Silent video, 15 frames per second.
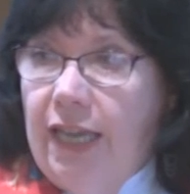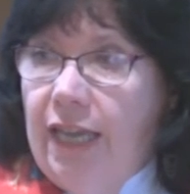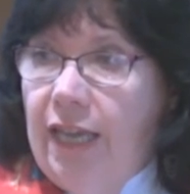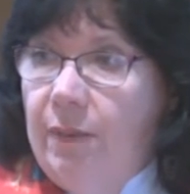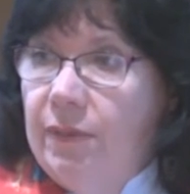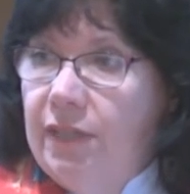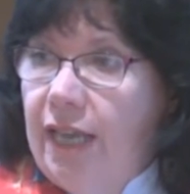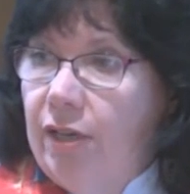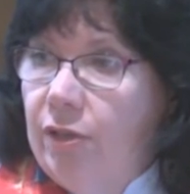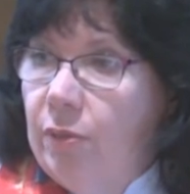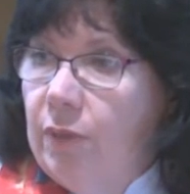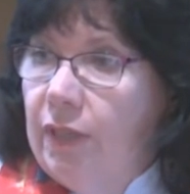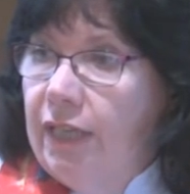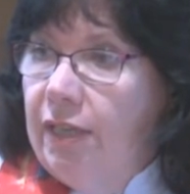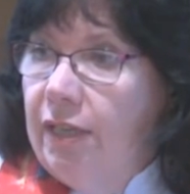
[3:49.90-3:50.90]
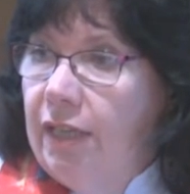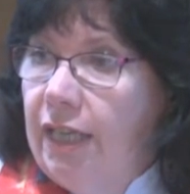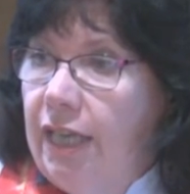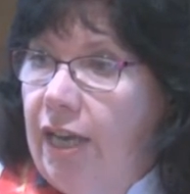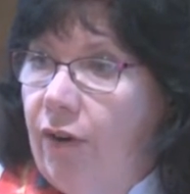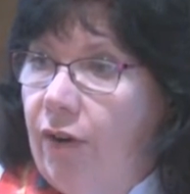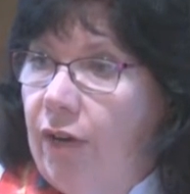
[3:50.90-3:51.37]
was actually
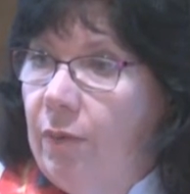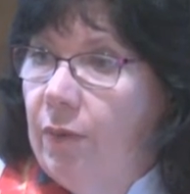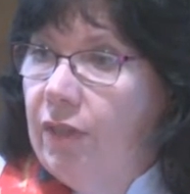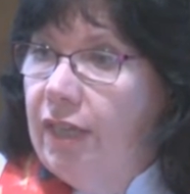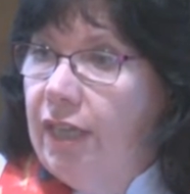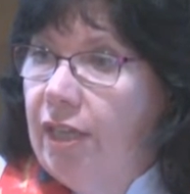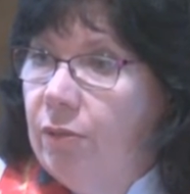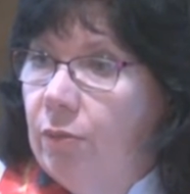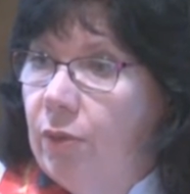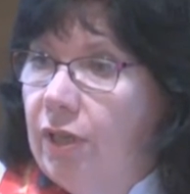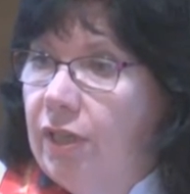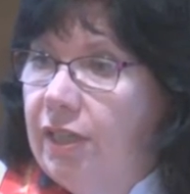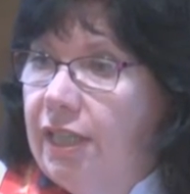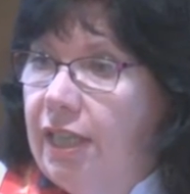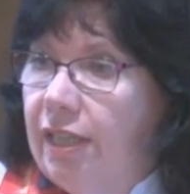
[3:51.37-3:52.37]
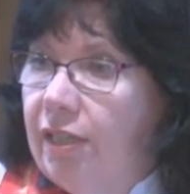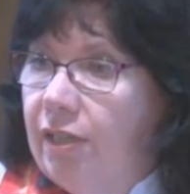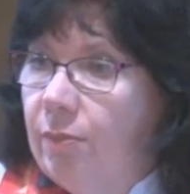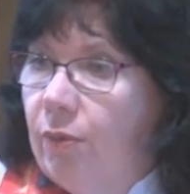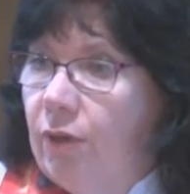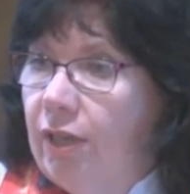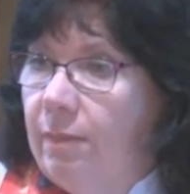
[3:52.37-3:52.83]
hearing what the kids were going to sing this
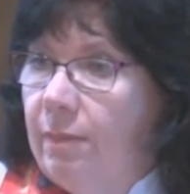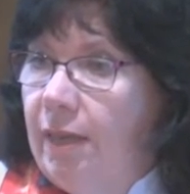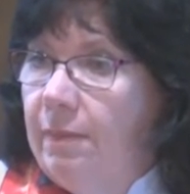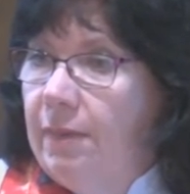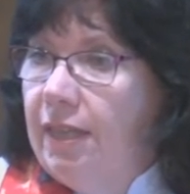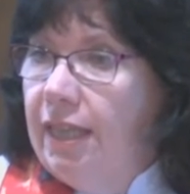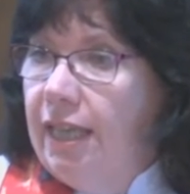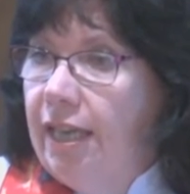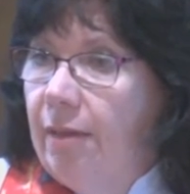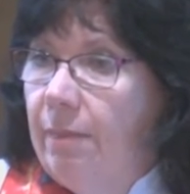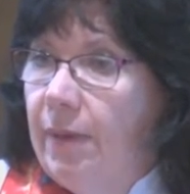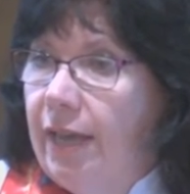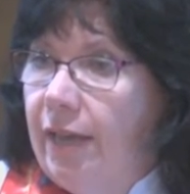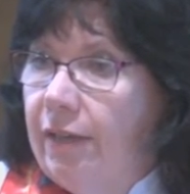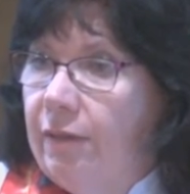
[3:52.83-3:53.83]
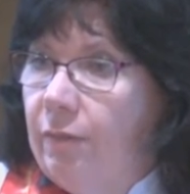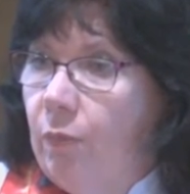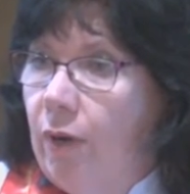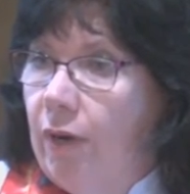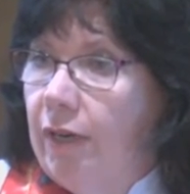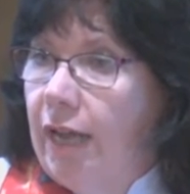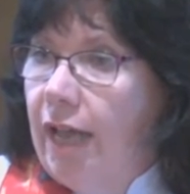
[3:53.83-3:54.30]
morning that made me think about
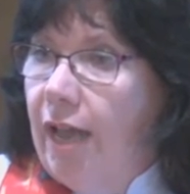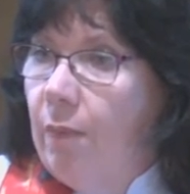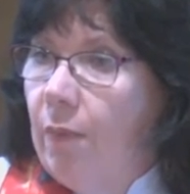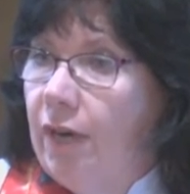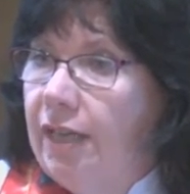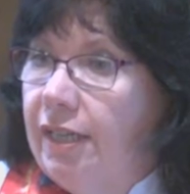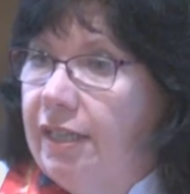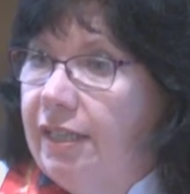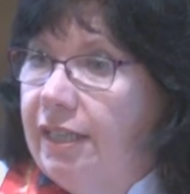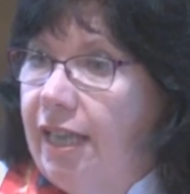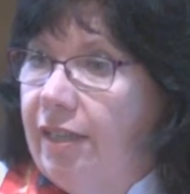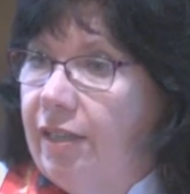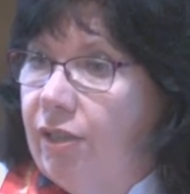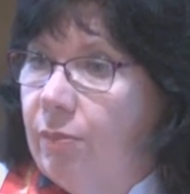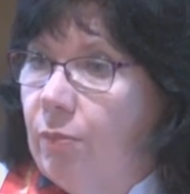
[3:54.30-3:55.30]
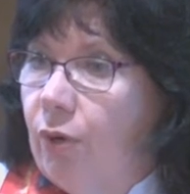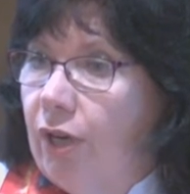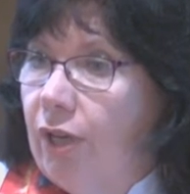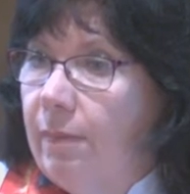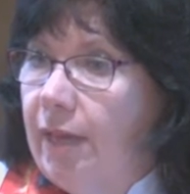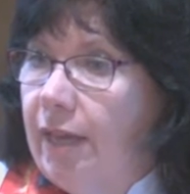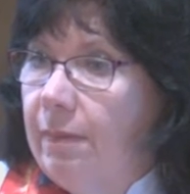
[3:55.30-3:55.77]
what I wanted to say this morning
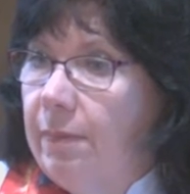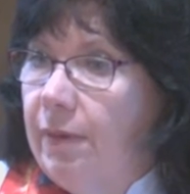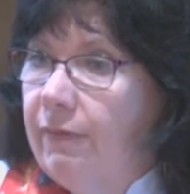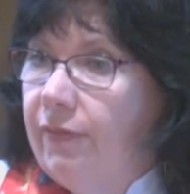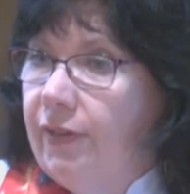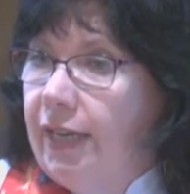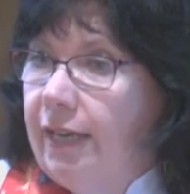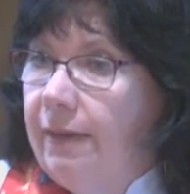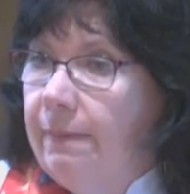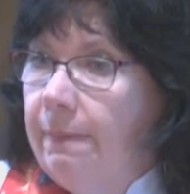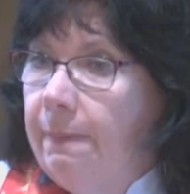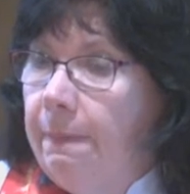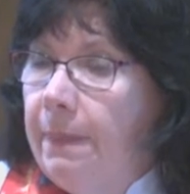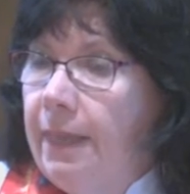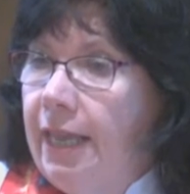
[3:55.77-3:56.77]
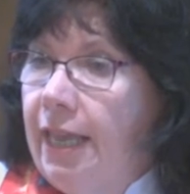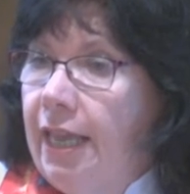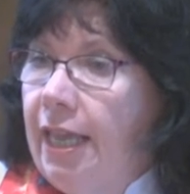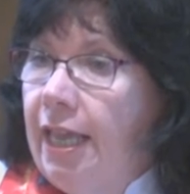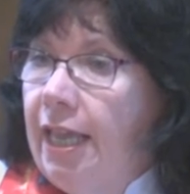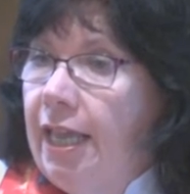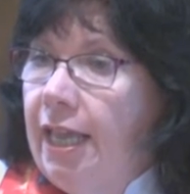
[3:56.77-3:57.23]
about Epiphany.
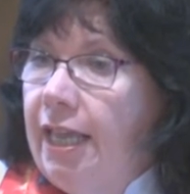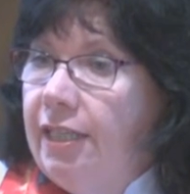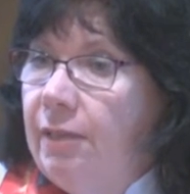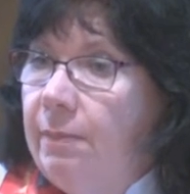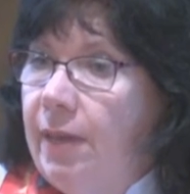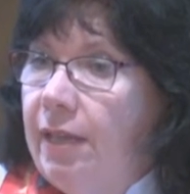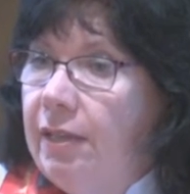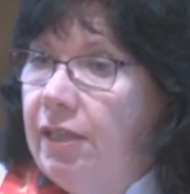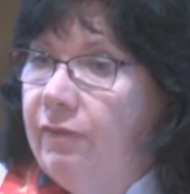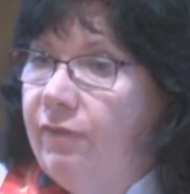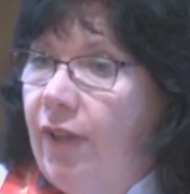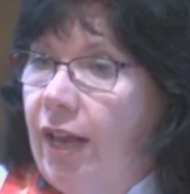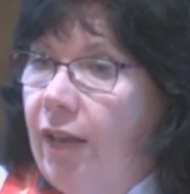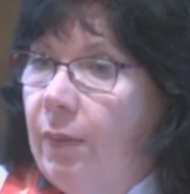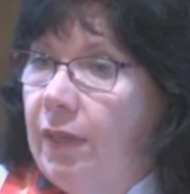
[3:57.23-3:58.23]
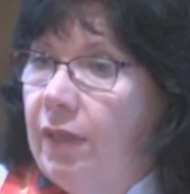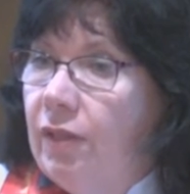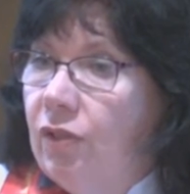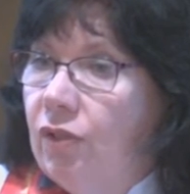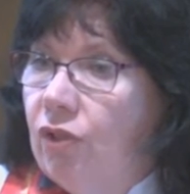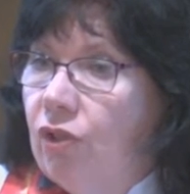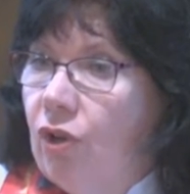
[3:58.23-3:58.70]
It's about following the
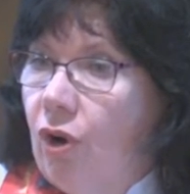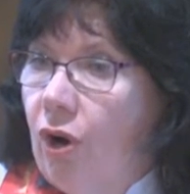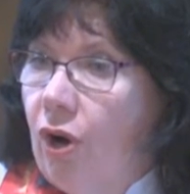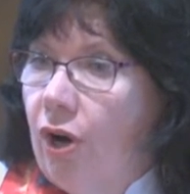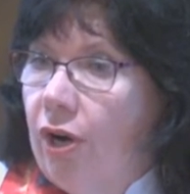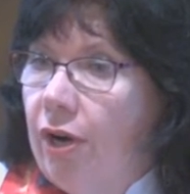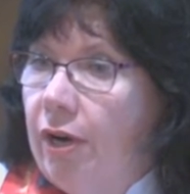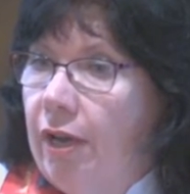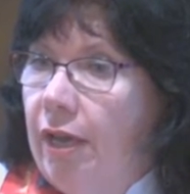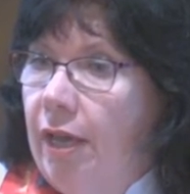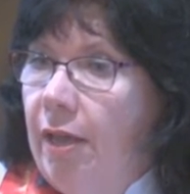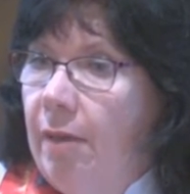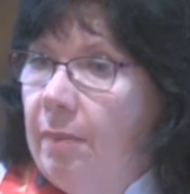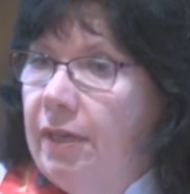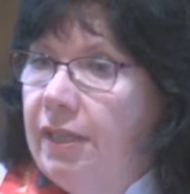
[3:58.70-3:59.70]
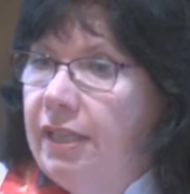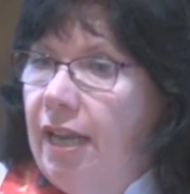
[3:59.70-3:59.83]
star. But it's not